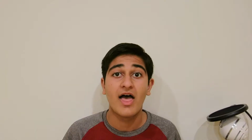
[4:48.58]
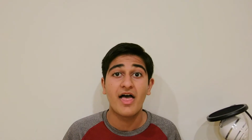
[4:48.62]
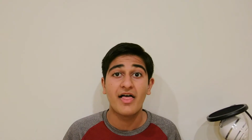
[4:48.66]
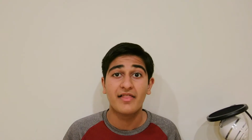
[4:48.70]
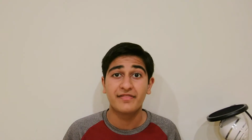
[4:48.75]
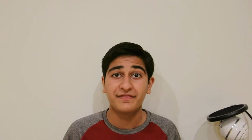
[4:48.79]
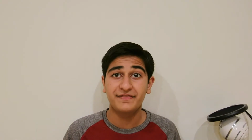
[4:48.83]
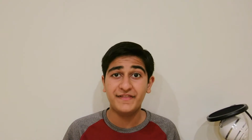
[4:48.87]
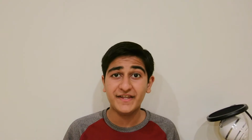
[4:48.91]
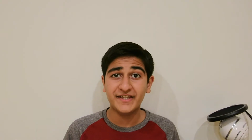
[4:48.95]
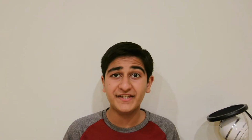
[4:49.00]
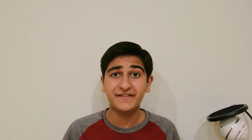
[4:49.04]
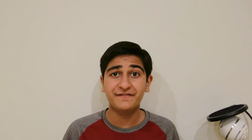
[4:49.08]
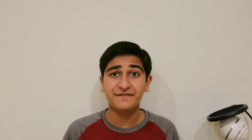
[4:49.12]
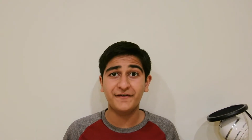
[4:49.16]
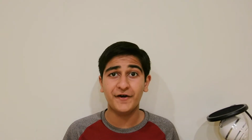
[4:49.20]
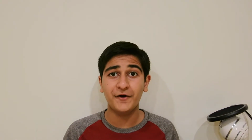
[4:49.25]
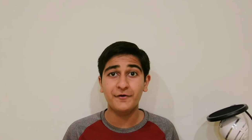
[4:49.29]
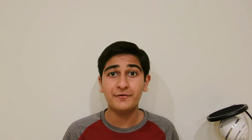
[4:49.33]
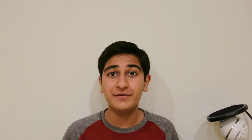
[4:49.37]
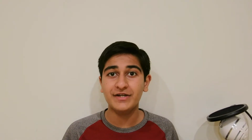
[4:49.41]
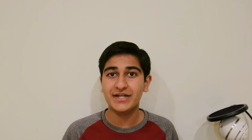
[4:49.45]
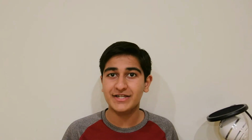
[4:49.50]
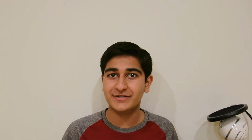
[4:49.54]
This
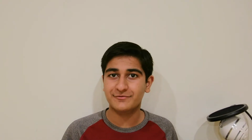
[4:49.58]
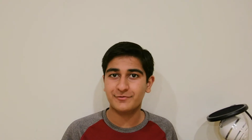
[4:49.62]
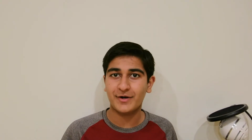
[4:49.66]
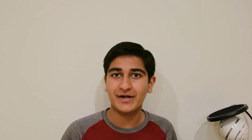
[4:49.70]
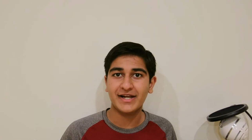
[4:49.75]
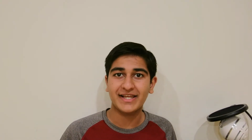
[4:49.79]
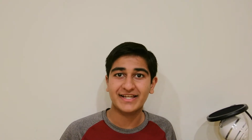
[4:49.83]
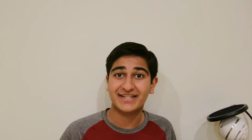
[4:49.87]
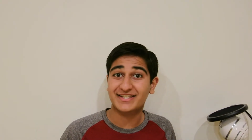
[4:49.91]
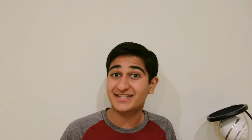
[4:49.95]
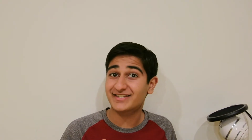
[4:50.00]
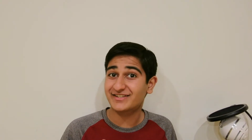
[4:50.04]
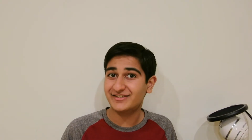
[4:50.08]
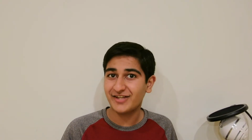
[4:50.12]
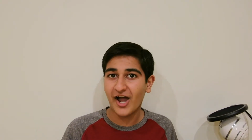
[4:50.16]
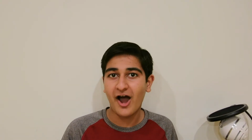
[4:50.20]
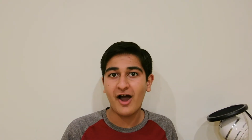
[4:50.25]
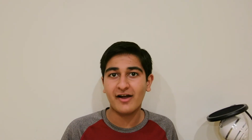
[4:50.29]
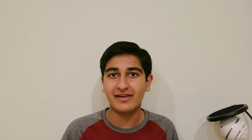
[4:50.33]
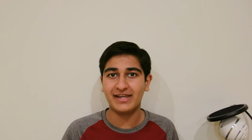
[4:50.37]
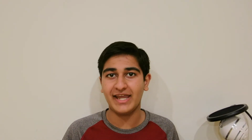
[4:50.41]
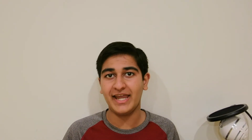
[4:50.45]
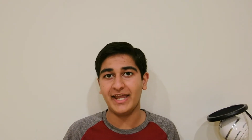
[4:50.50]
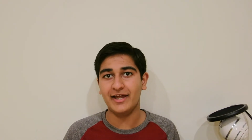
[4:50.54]
phone is running
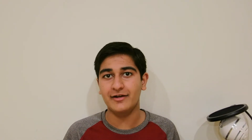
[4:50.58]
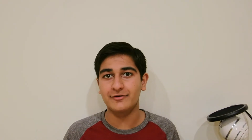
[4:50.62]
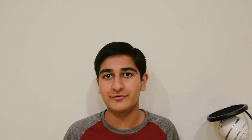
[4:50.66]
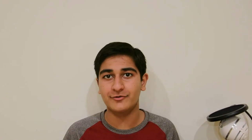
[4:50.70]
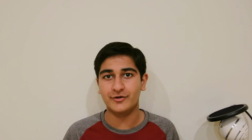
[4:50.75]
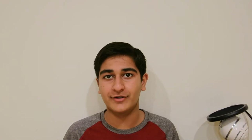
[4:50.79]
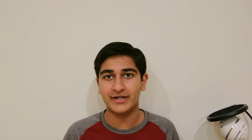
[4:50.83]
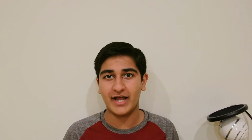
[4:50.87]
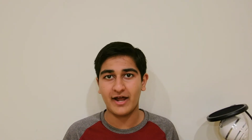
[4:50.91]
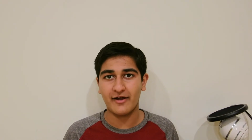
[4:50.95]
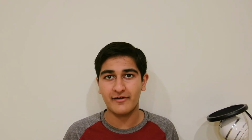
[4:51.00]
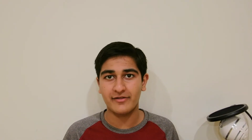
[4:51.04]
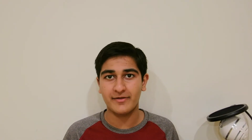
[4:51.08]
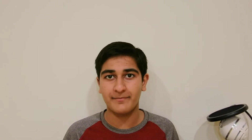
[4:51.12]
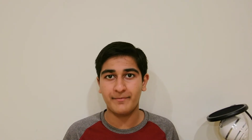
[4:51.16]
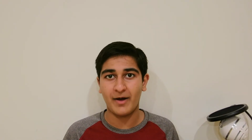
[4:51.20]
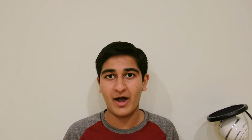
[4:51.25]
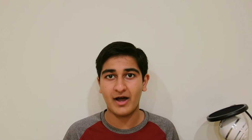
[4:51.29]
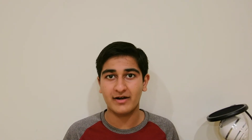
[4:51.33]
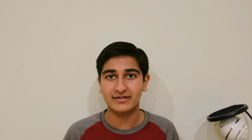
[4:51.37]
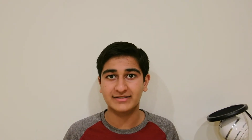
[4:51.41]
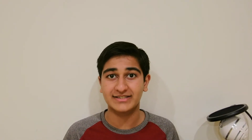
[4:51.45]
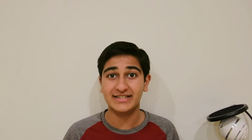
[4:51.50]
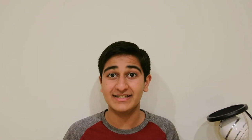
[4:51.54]
stock Android out of the
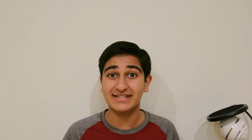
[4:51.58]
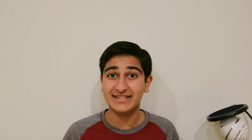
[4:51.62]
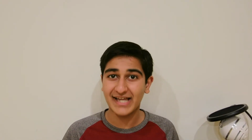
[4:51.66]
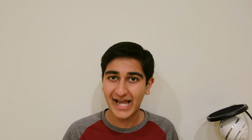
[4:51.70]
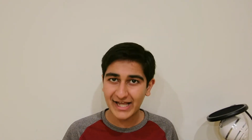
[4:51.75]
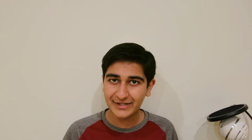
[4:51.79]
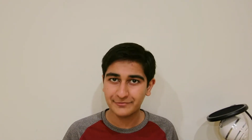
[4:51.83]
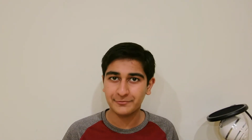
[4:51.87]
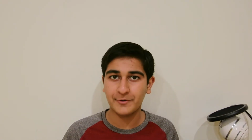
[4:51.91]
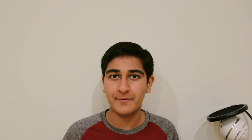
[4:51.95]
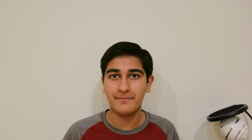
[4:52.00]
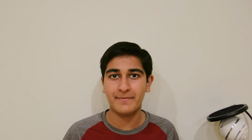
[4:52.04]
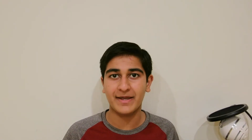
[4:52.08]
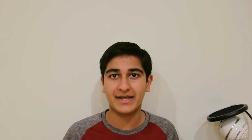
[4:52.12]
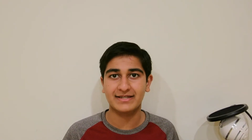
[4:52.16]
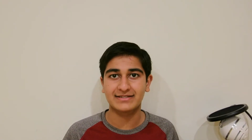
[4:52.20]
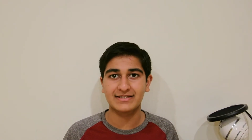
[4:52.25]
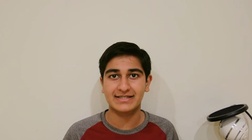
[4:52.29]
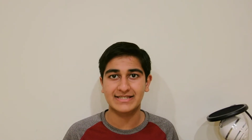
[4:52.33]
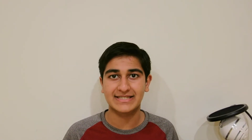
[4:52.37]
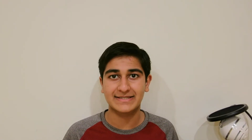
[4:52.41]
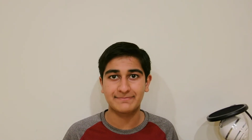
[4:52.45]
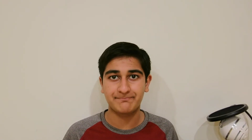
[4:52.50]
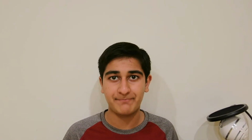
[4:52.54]
box, and that's what makes it
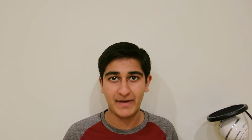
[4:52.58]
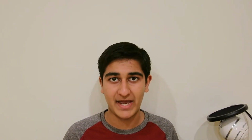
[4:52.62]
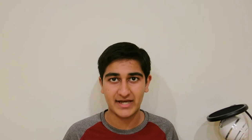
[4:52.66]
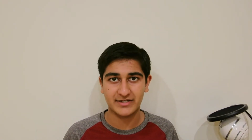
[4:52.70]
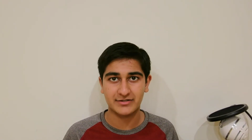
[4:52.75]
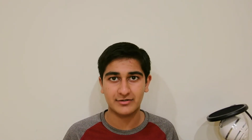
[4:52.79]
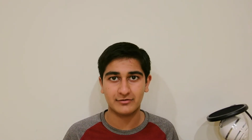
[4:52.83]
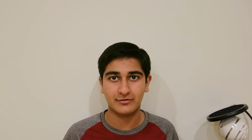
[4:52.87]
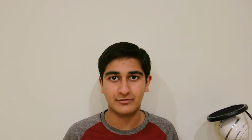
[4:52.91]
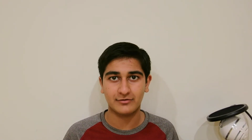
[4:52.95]
special.